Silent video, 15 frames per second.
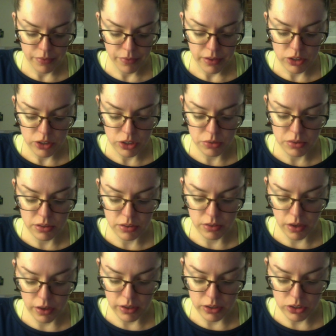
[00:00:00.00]
She was a
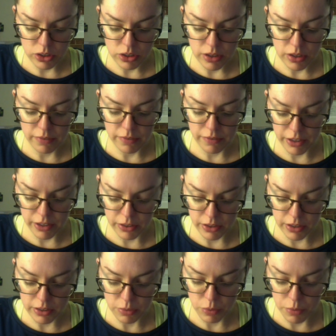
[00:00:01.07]
large and
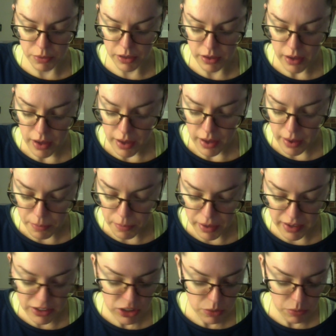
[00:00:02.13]
vigorous woman,
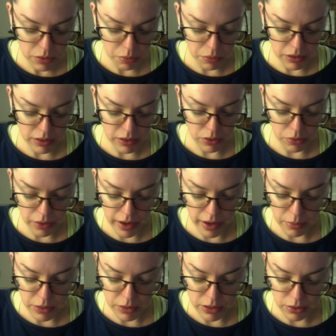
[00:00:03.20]
impatient with Willie, who had to
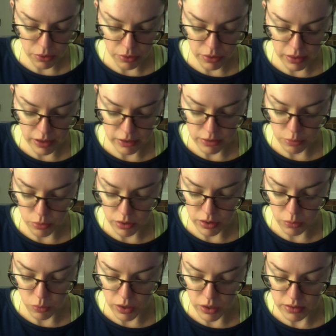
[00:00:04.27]
be told things more than
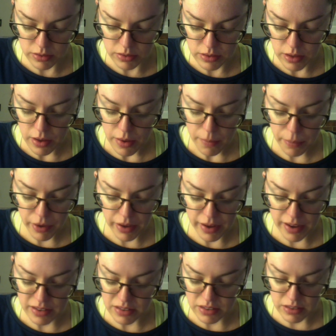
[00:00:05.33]
once, but
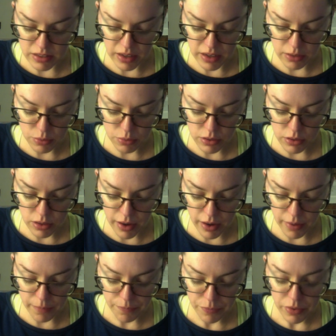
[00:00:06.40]
as the days wore
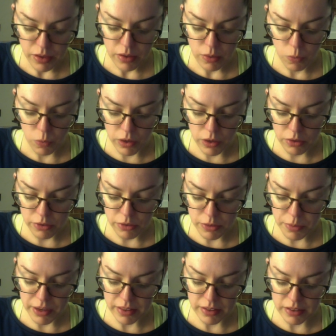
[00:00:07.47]
on, won over
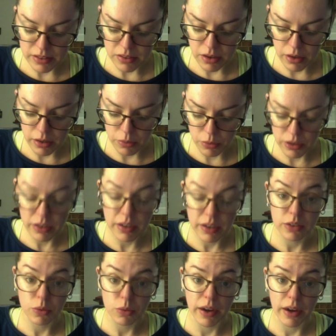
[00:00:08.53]
by Liddy's hard work
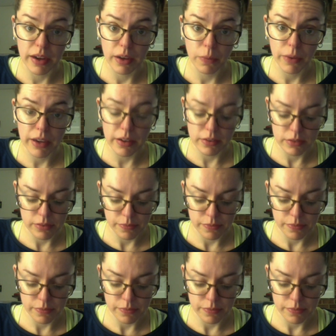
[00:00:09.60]
and quiet ways.